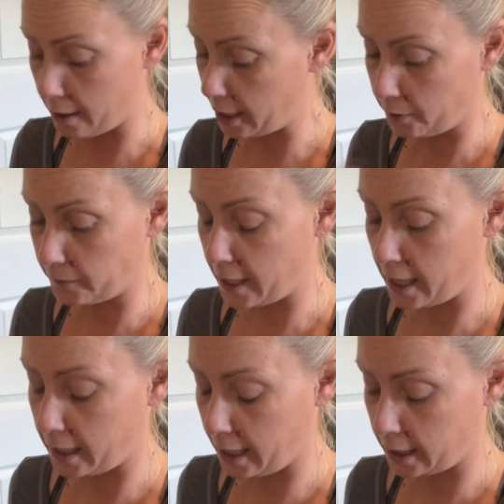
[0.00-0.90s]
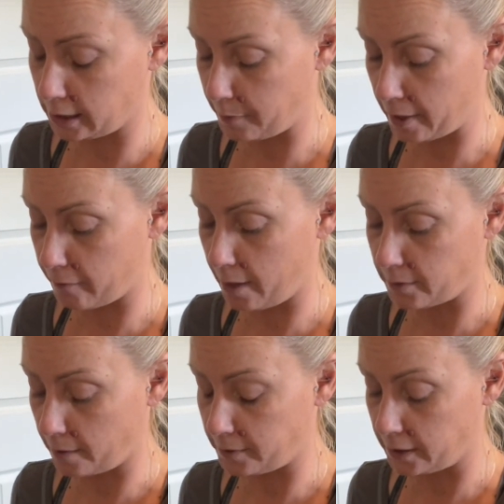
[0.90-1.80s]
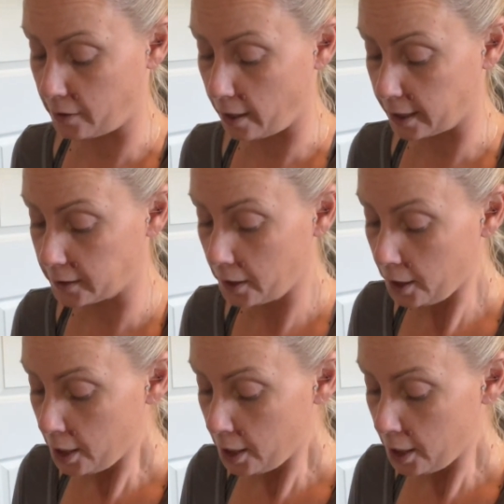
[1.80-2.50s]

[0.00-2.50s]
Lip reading: I don't think it can. It's been ramped up since August.